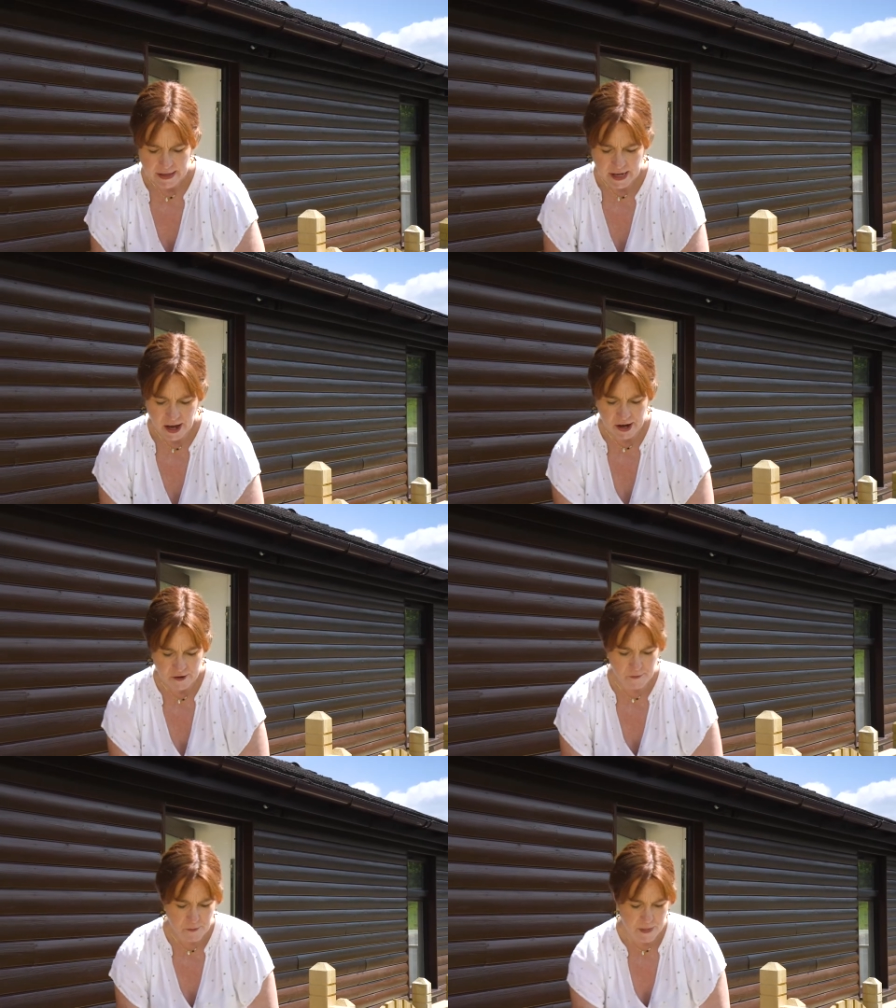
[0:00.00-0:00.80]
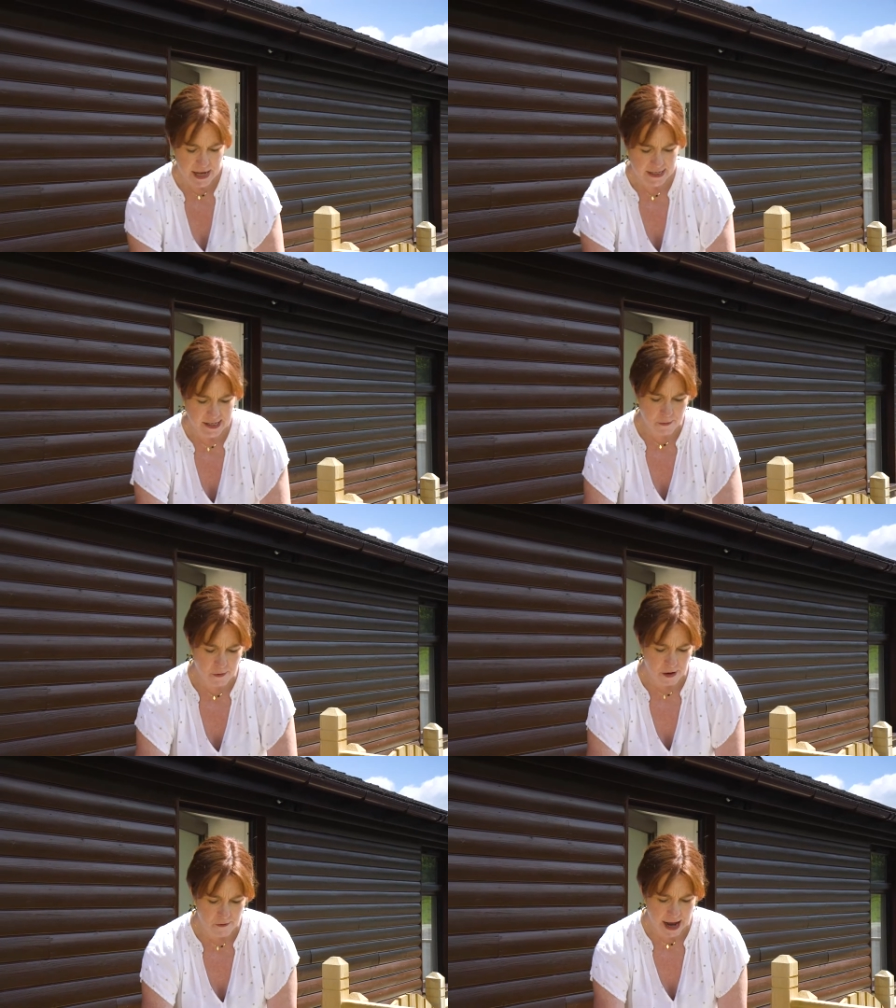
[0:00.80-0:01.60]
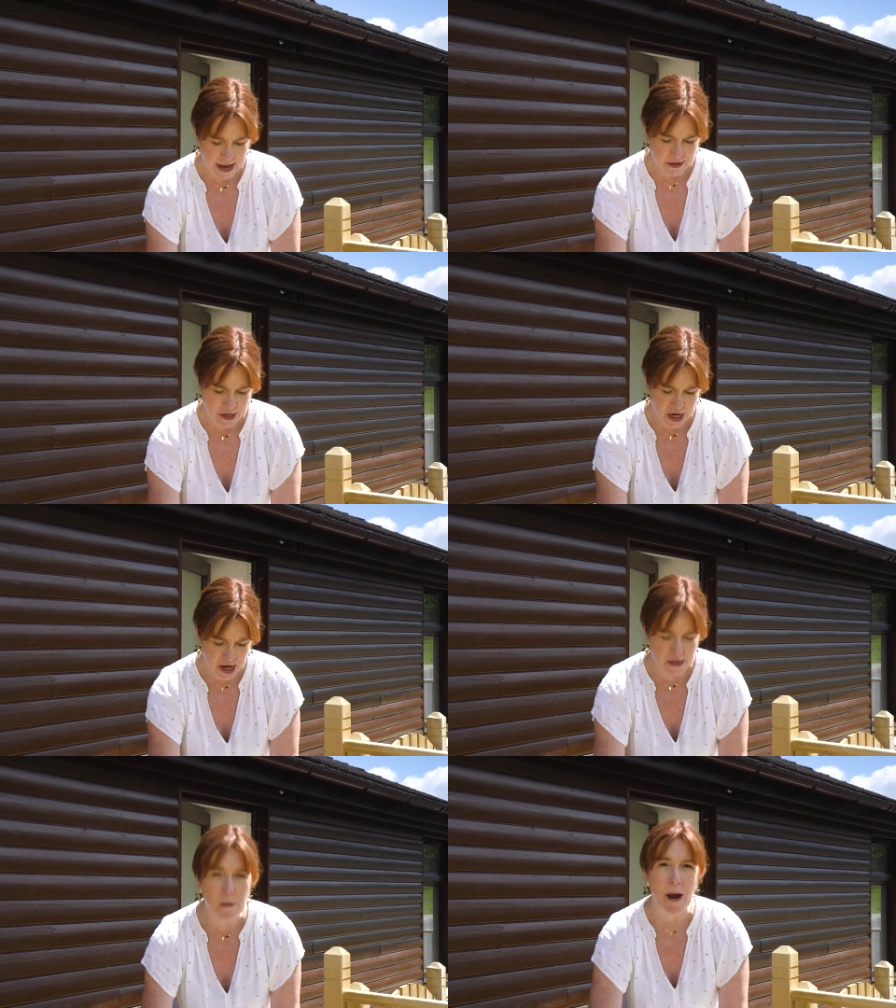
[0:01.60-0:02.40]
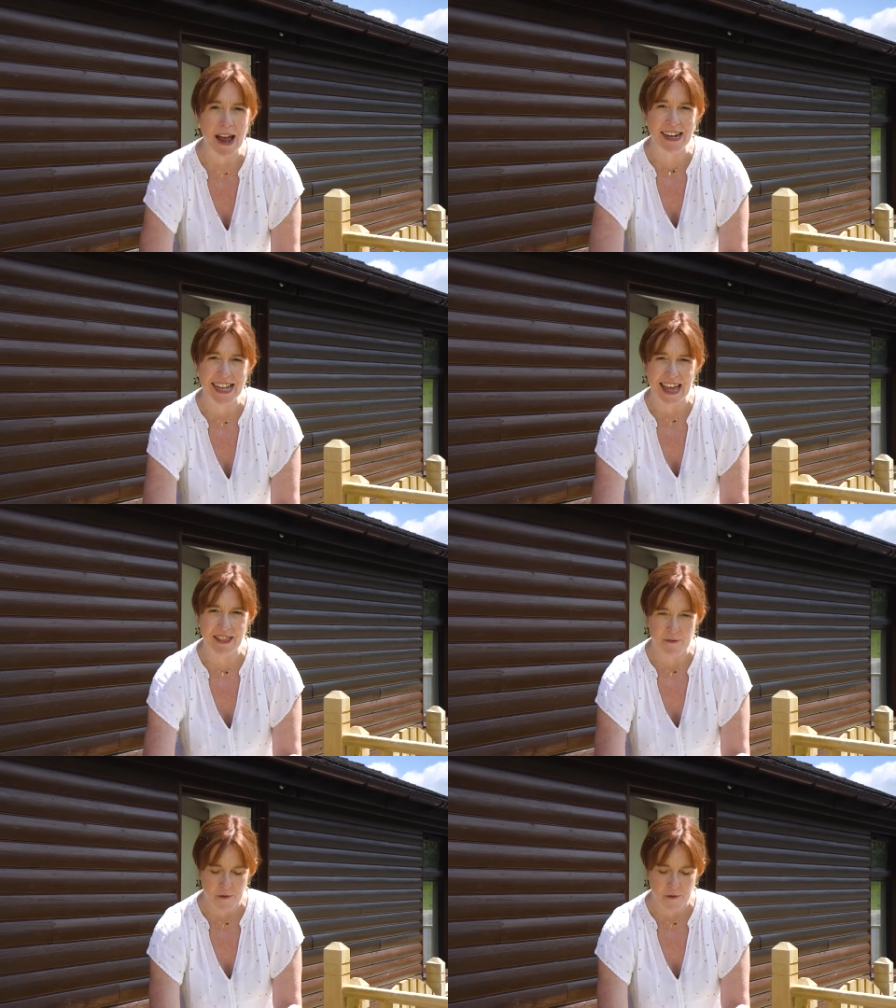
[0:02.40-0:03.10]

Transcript: to kind of mix them all around, turn them around and get them